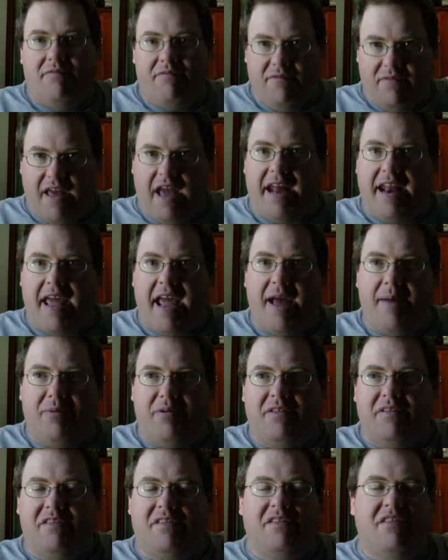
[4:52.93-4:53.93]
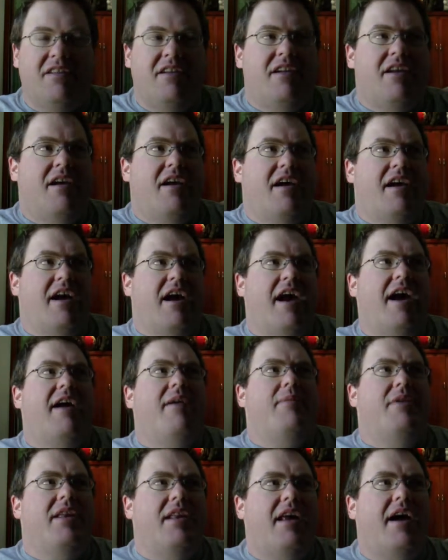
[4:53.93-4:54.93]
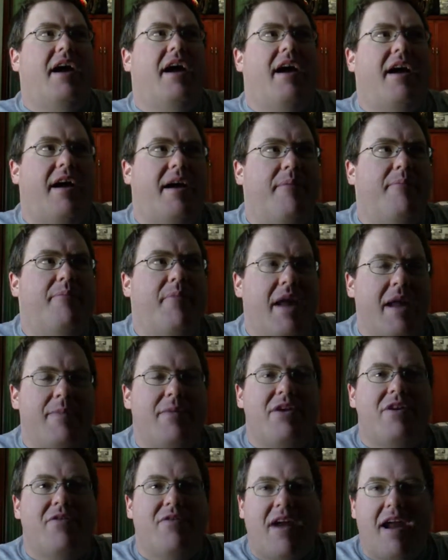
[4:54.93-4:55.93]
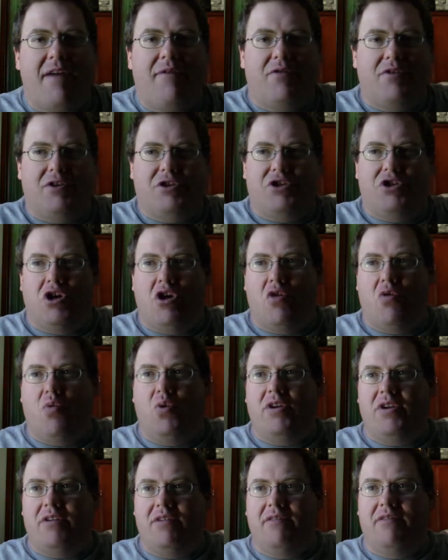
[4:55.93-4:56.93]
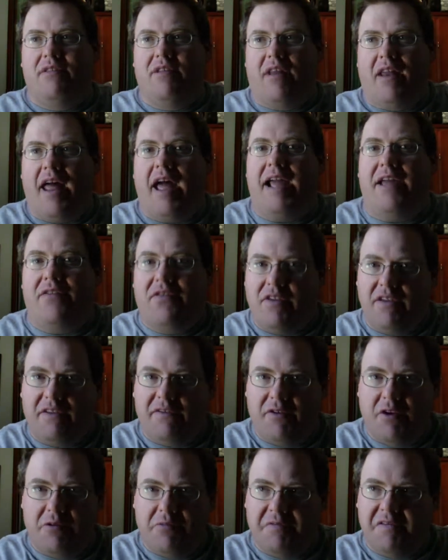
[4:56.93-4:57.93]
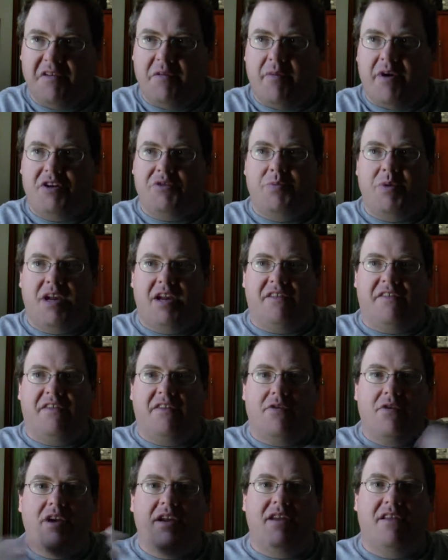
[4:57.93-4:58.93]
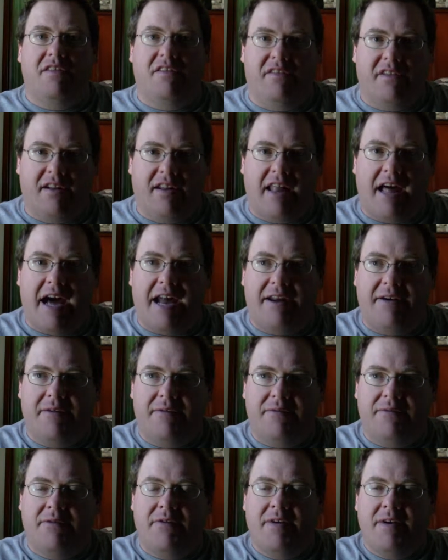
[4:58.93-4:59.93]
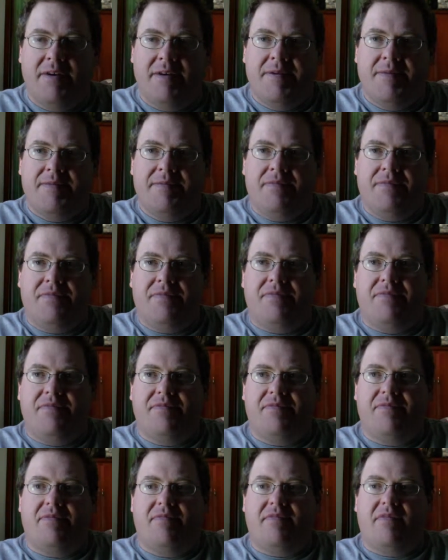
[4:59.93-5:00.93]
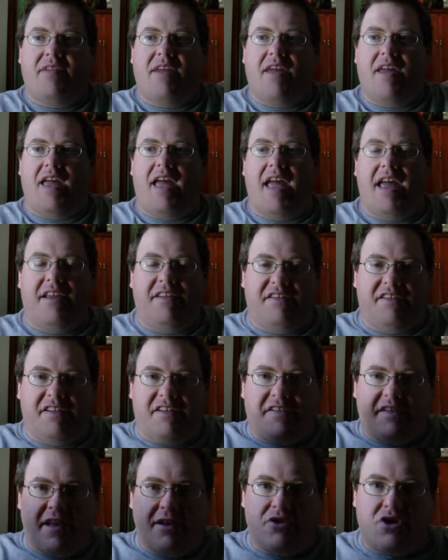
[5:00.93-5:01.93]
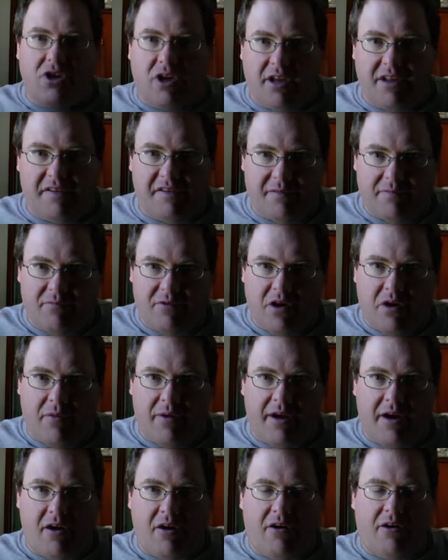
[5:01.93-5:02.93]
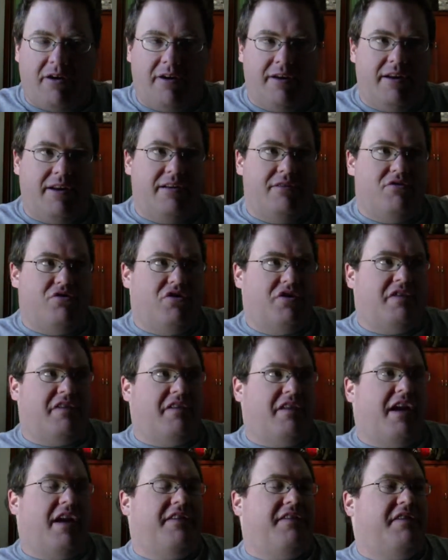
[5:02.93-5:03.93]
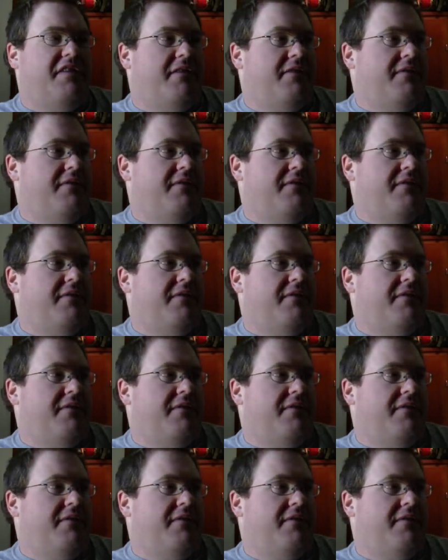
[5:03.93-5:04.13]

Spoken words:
That happens. I mean, maybe your average Joe wouldn't like this film so much because there is a lot of existentialism going on, and just lots